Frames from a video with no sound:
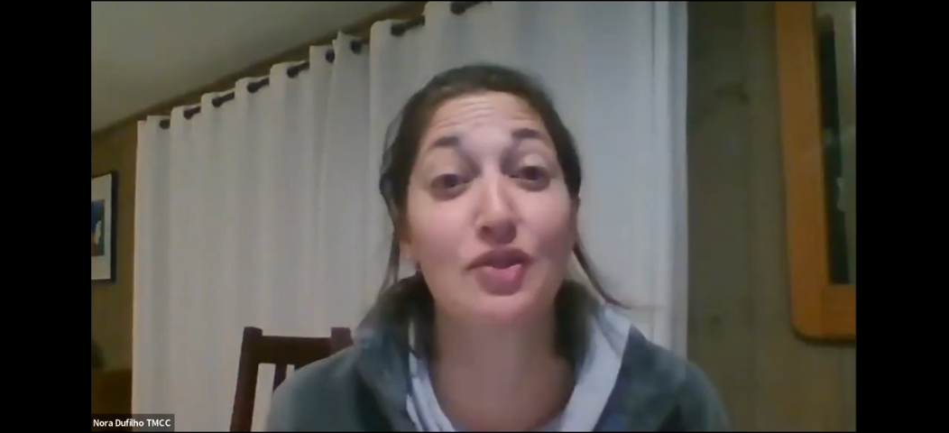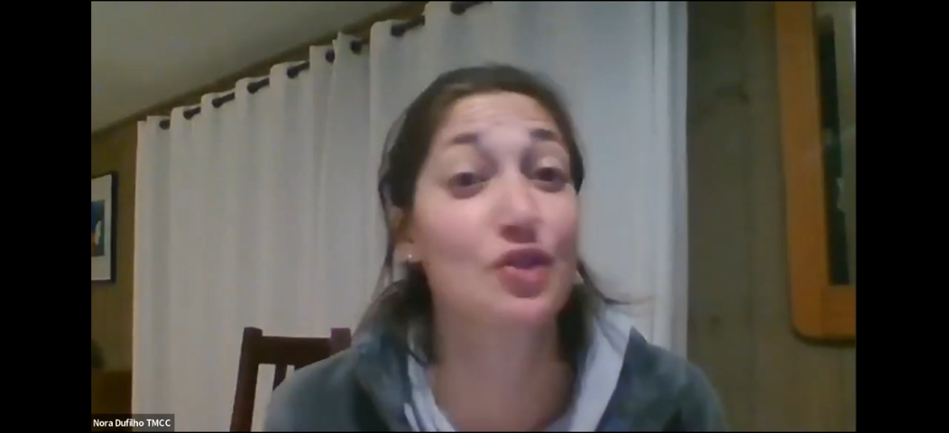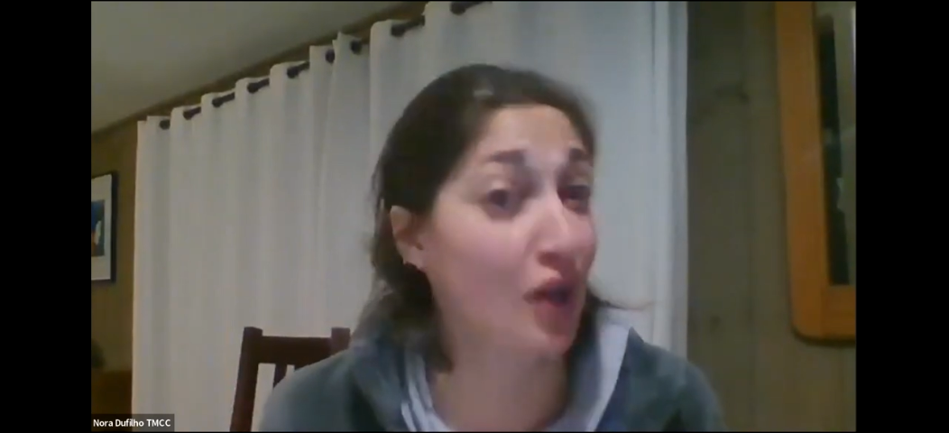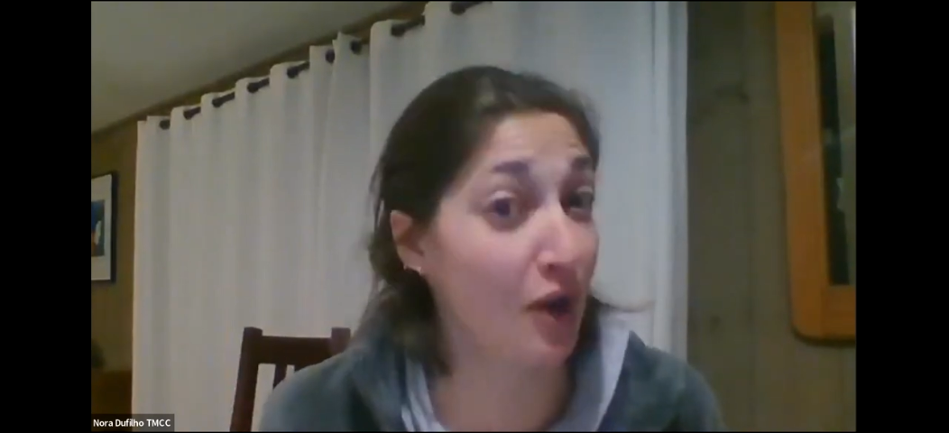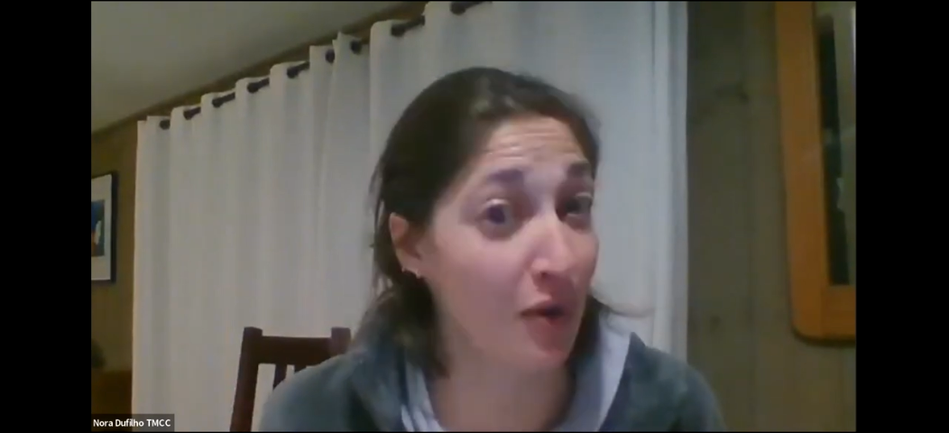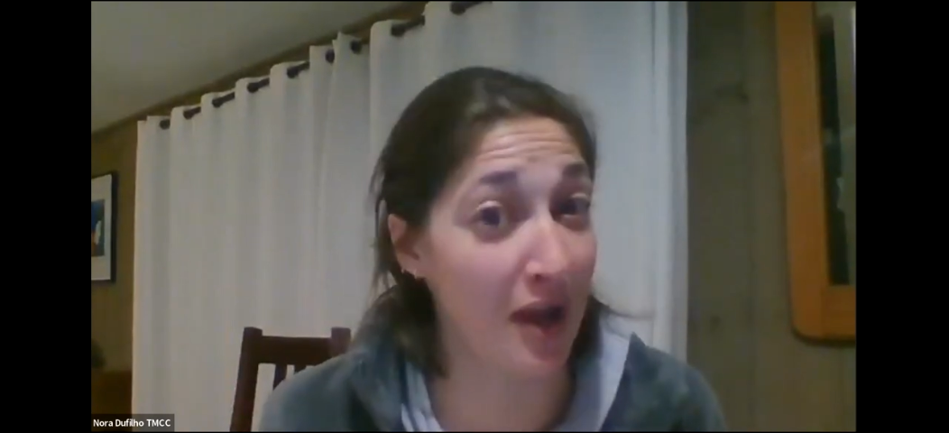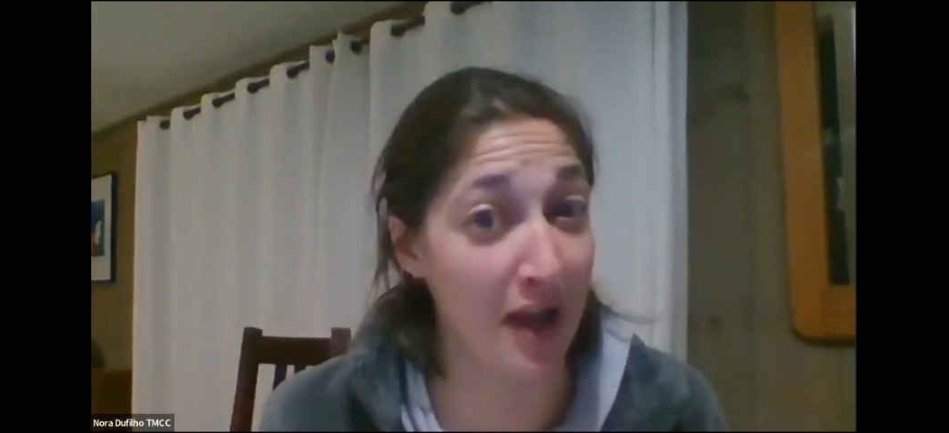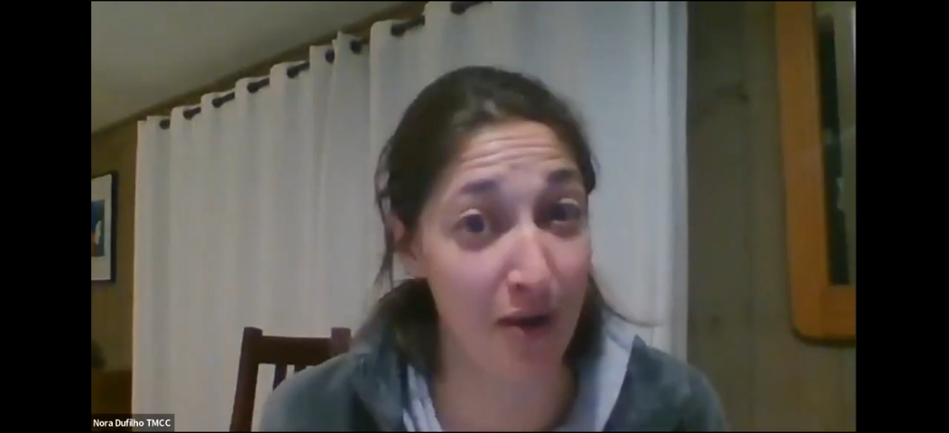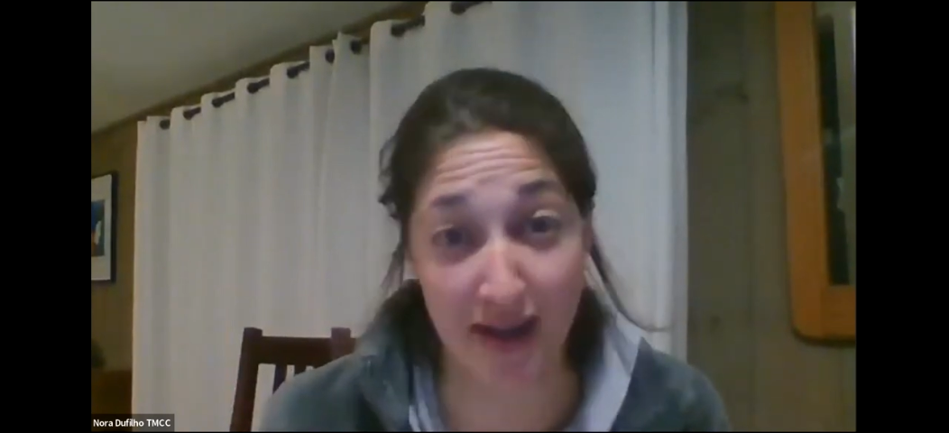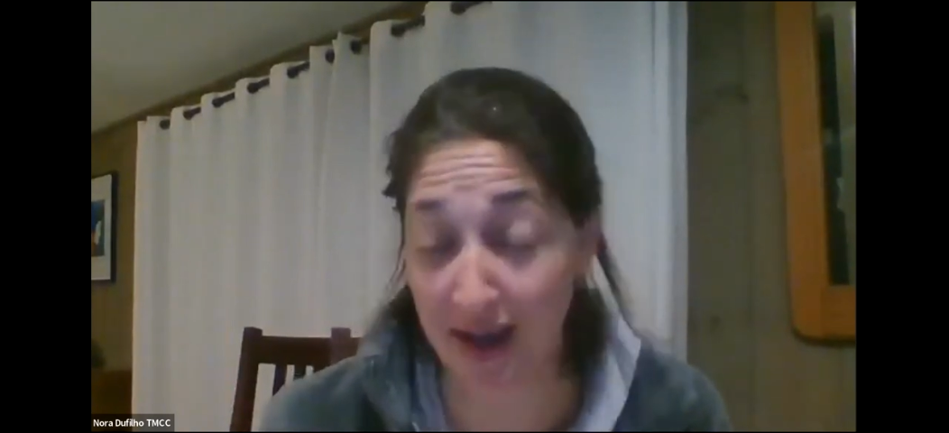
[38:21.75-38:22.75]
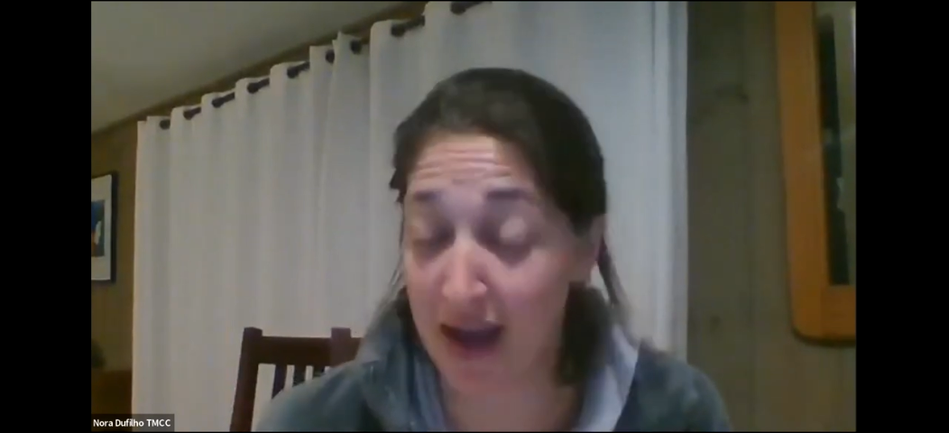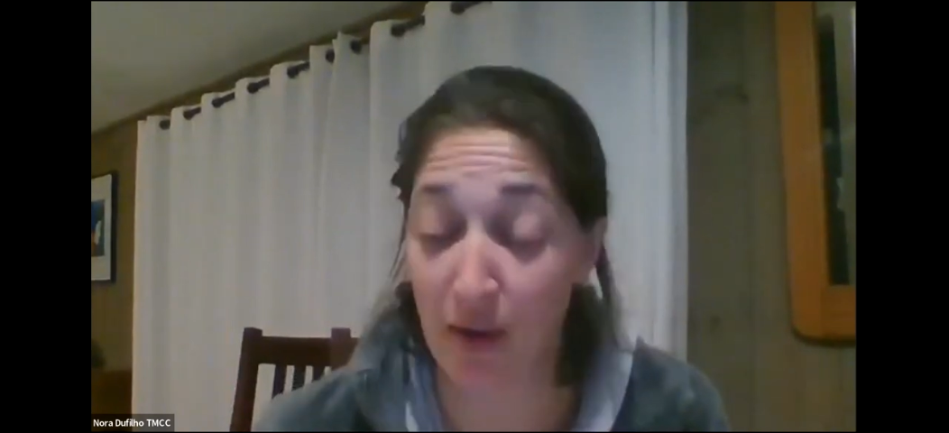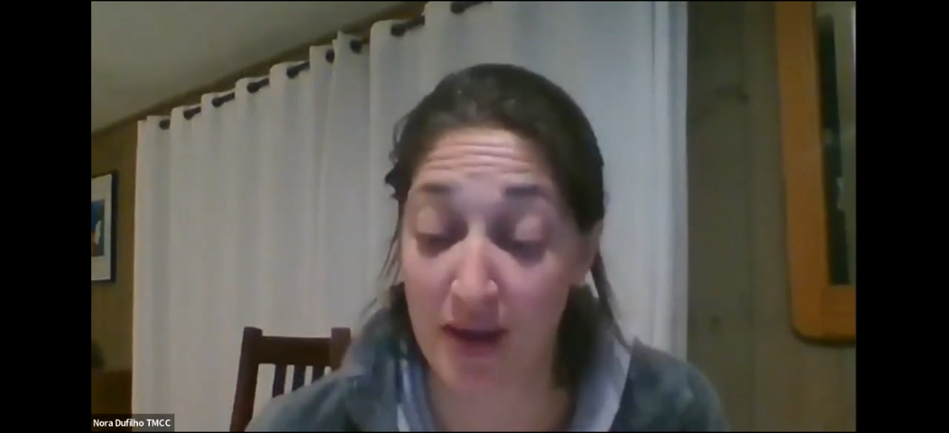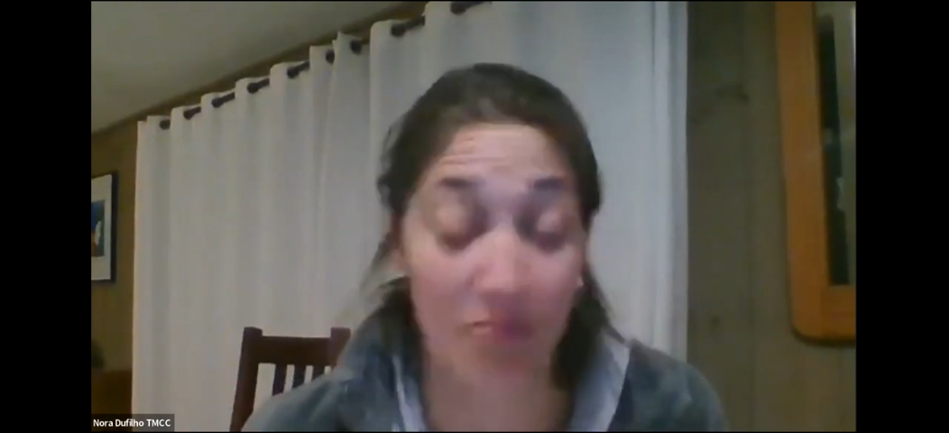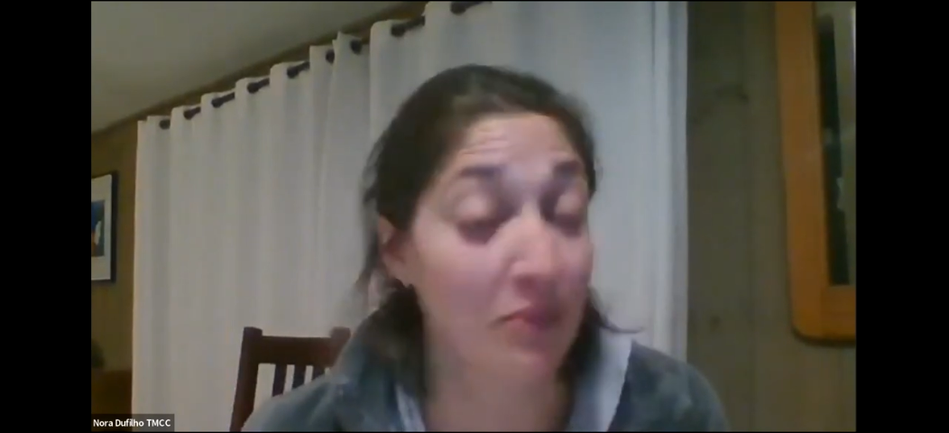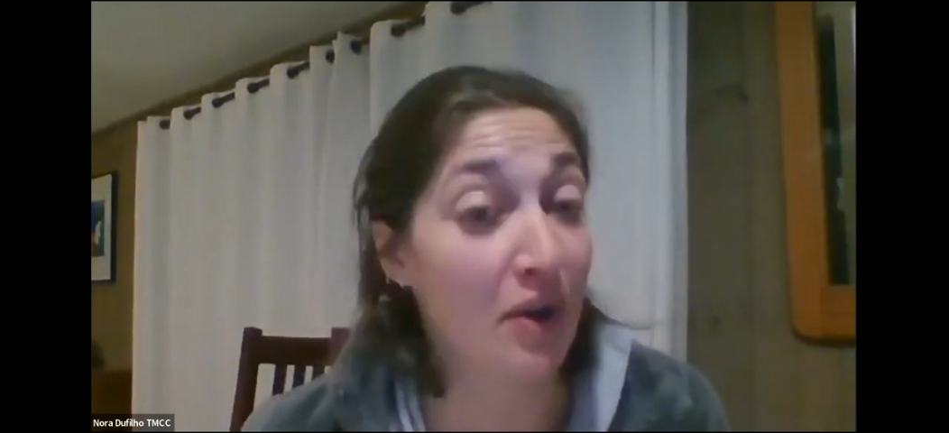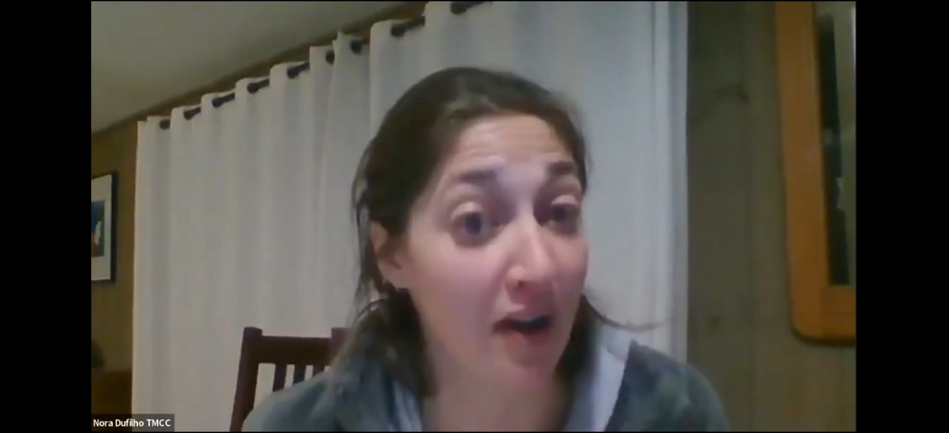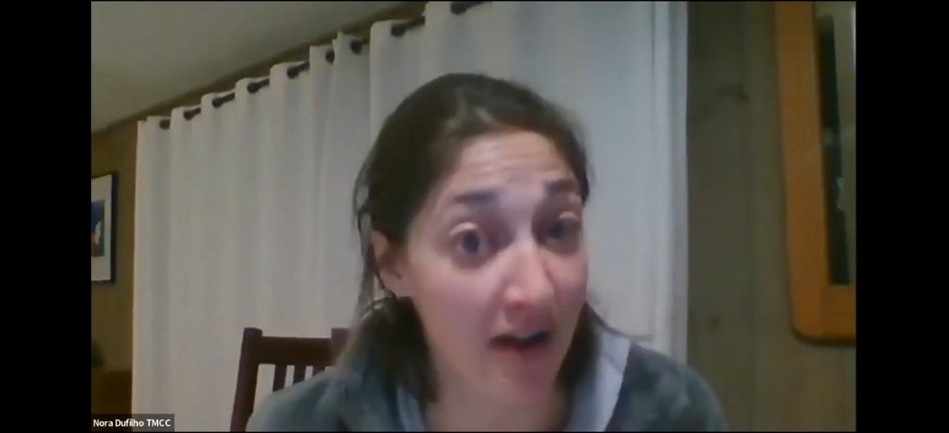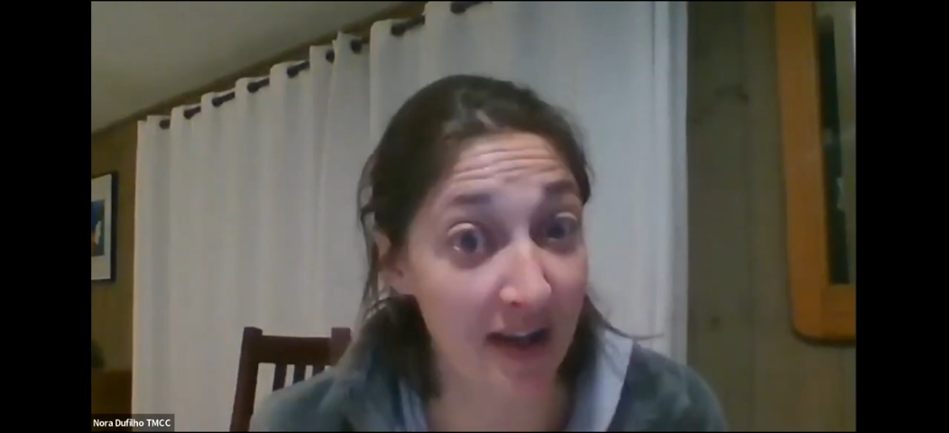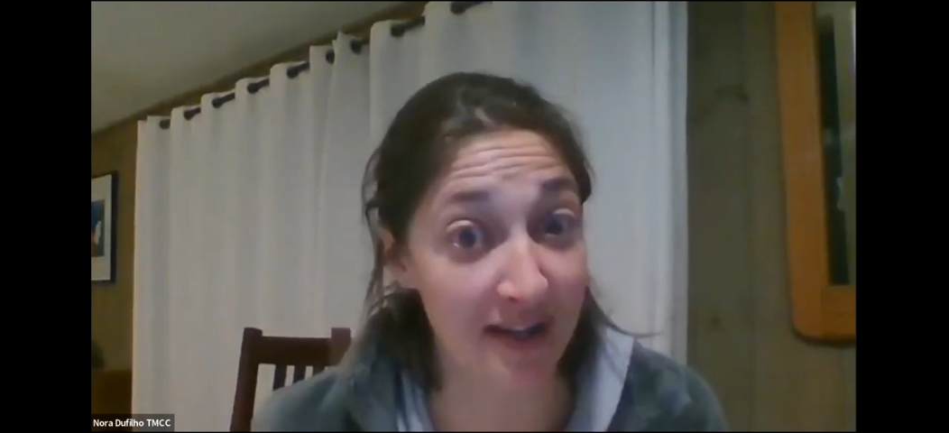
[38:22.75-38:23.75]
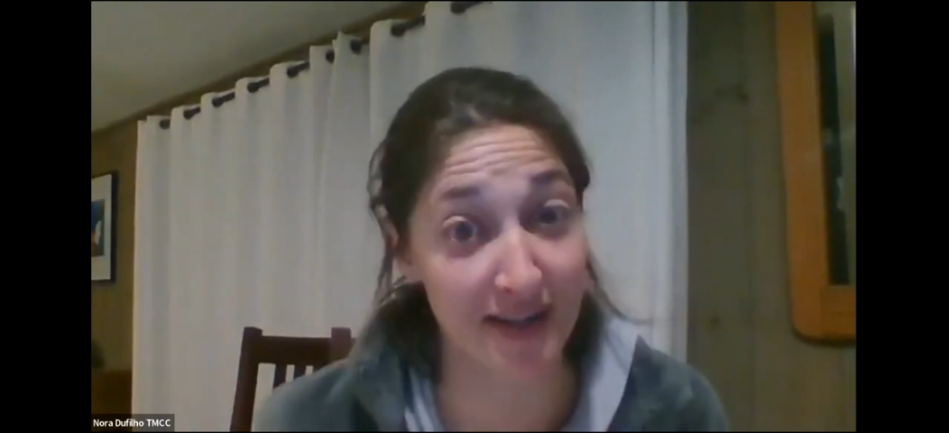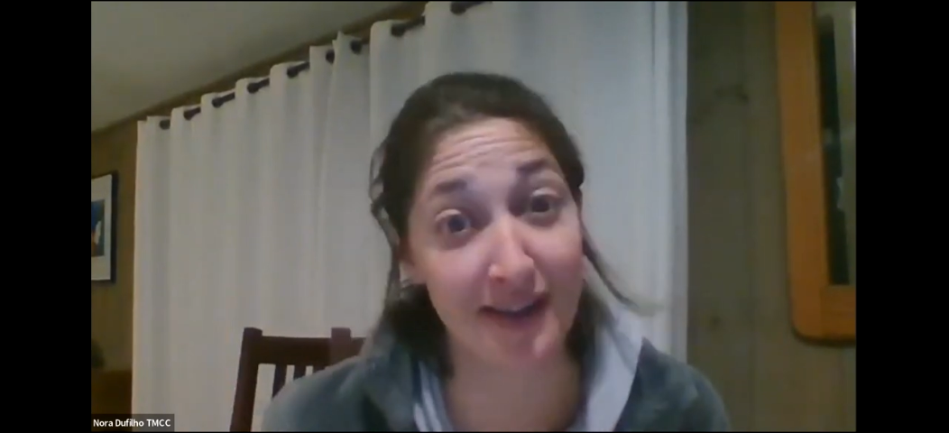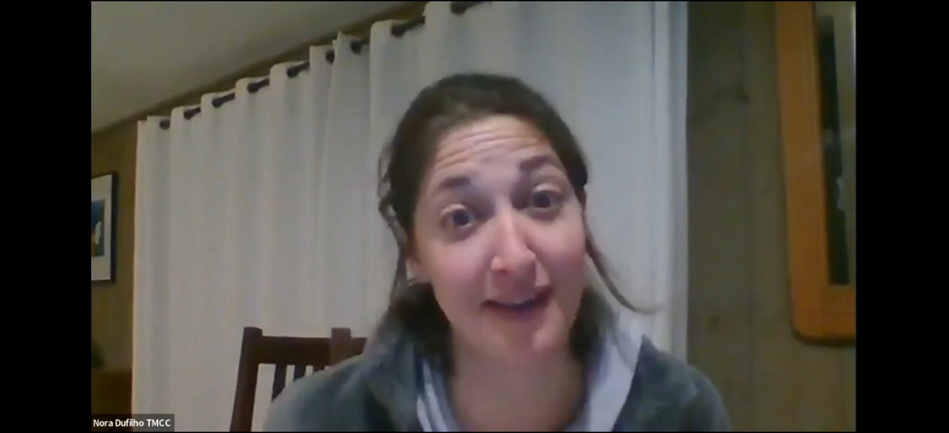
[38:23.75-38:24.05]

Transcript: show how I how I'm not.